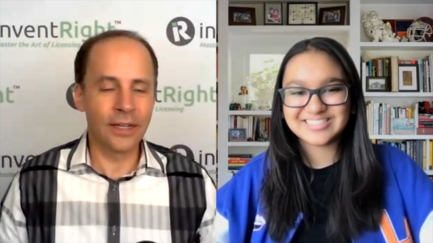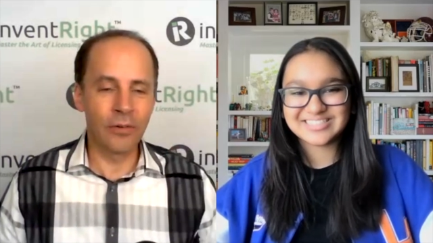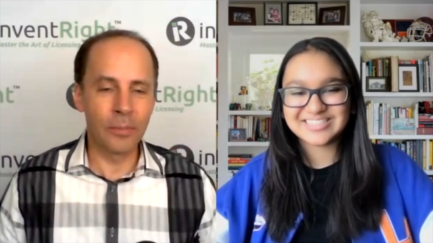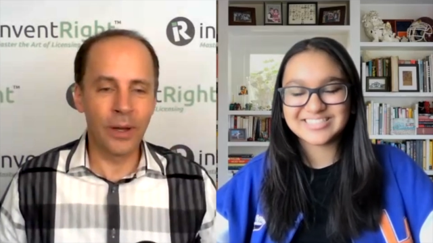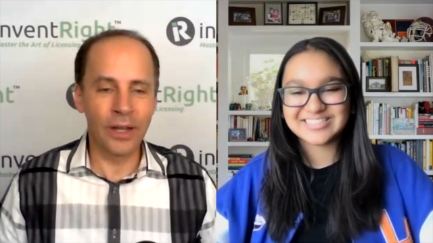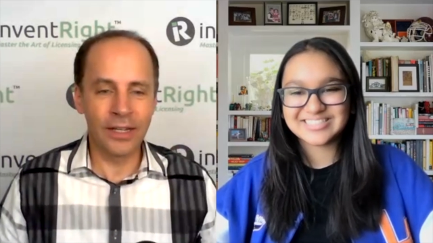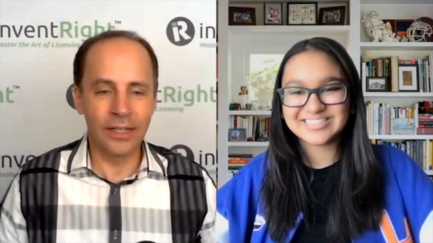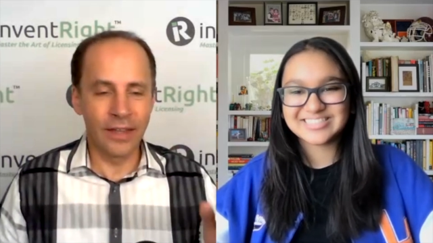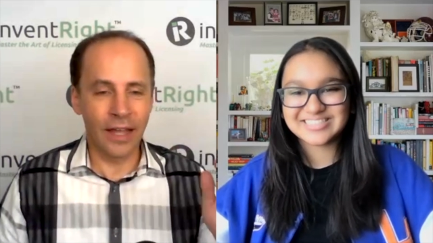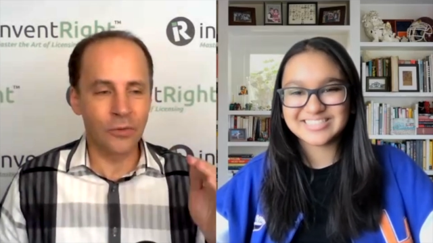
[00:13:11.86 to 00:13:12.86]

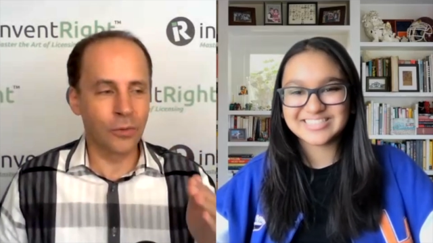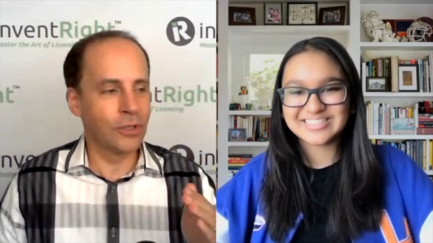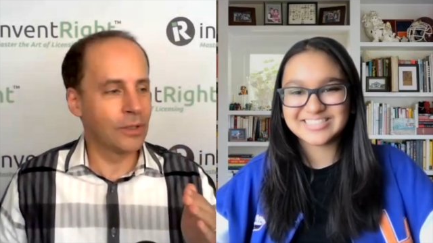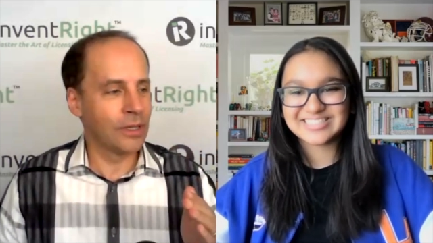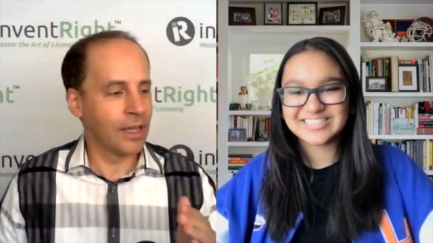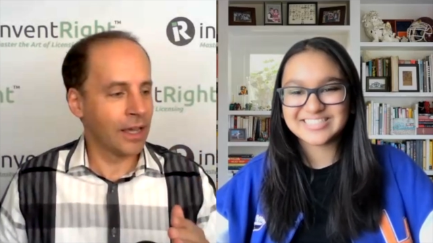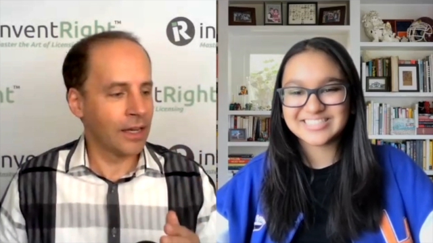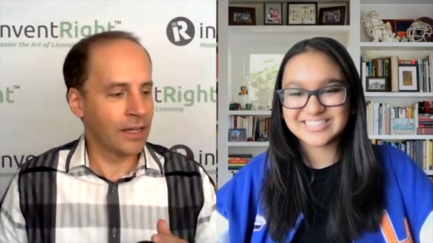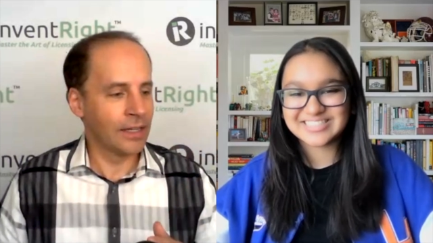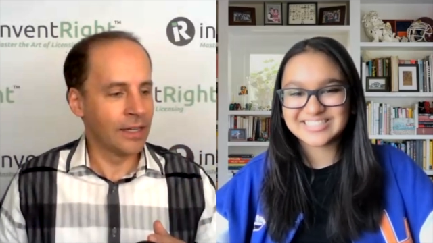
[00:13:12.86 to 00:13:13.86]
Speaker 1: everybody, that's where you can get
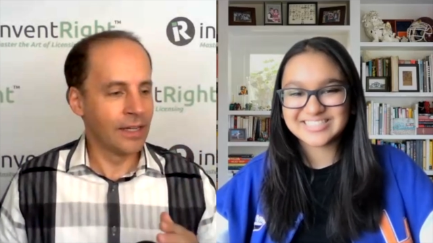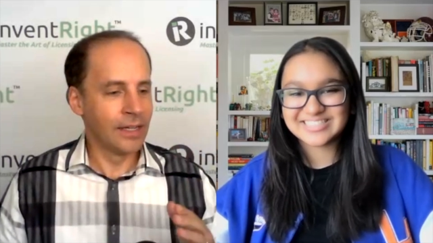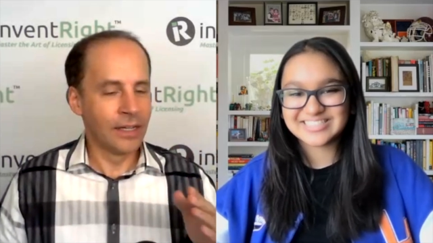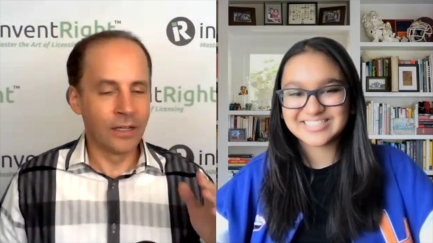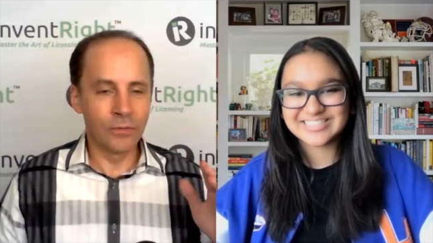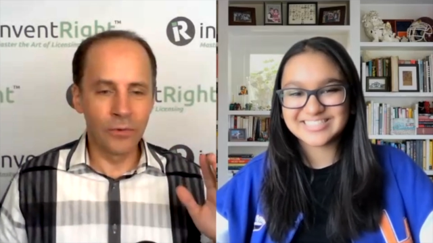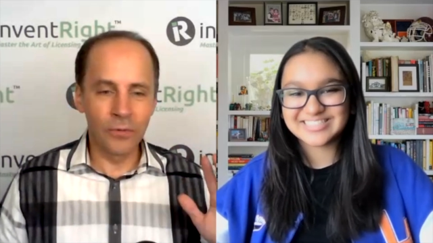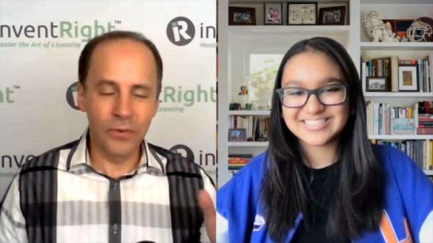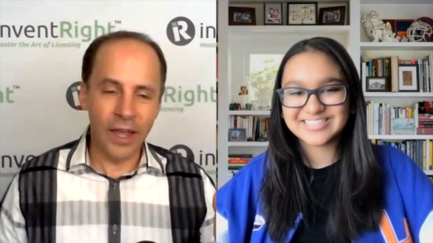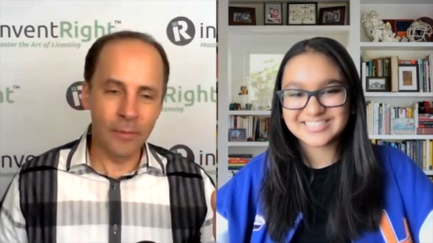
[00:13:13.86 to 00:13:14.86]
it for
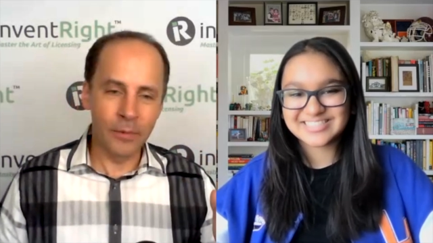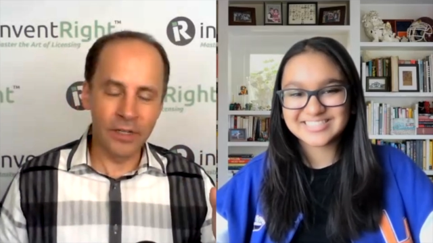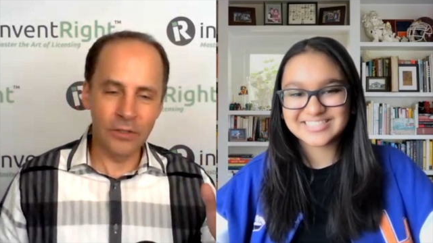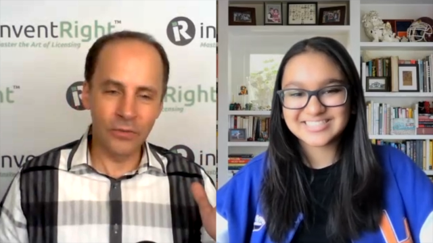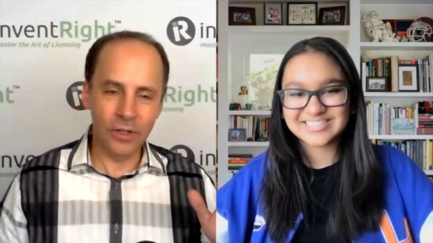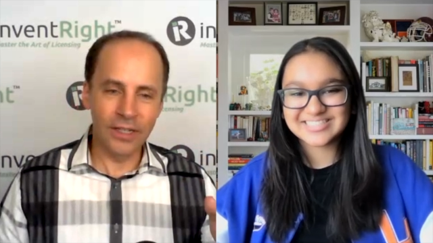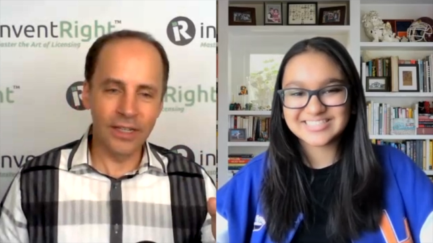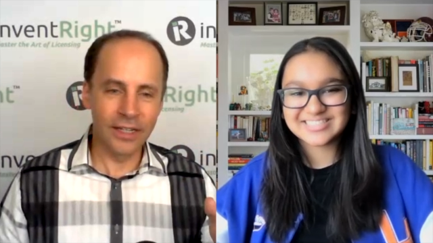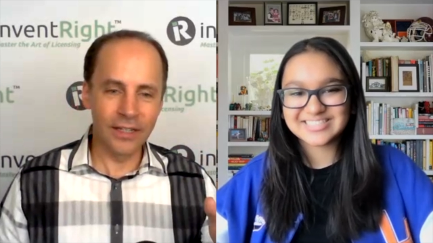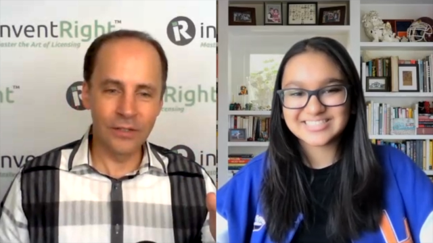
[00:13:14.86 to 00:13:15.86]
families, for
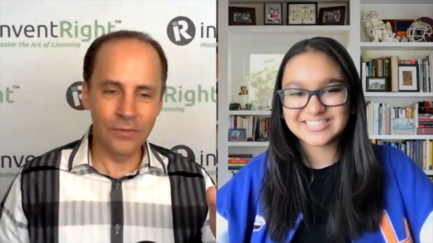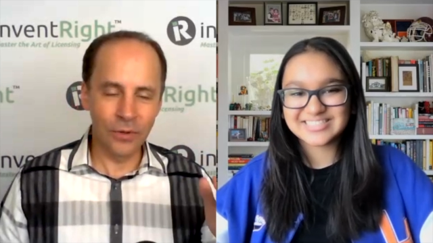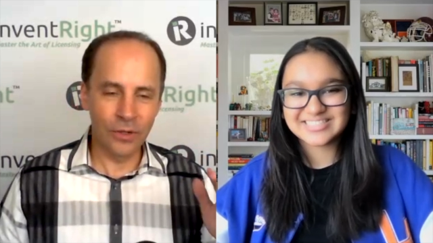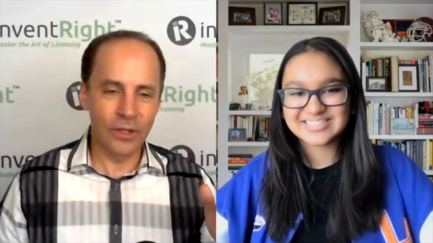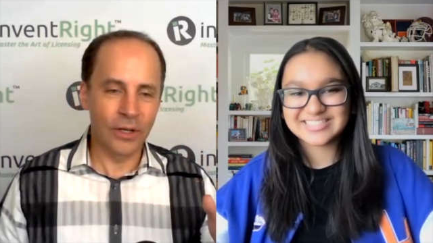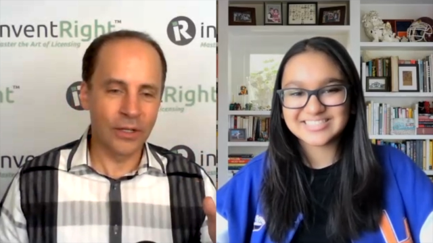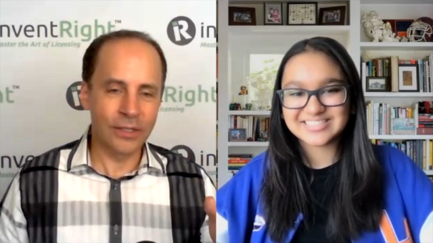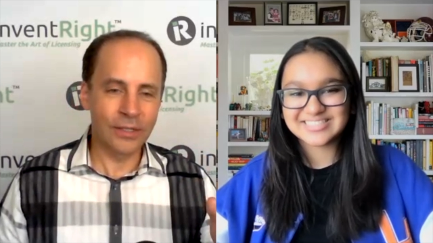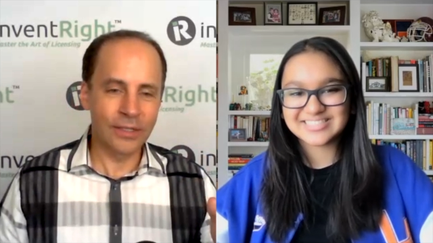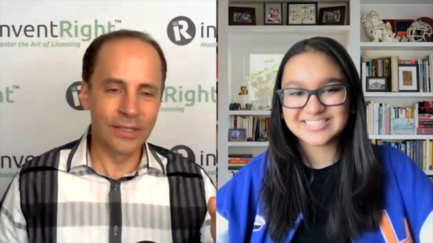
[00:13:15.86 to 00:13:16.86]
kids, for
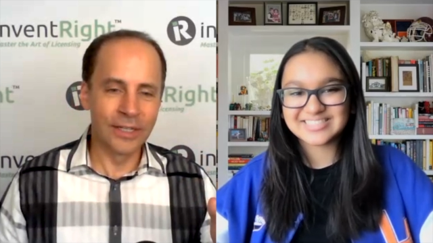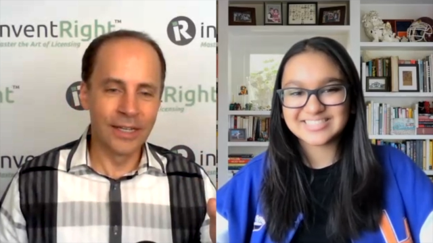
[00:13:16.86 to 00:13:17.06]
adults.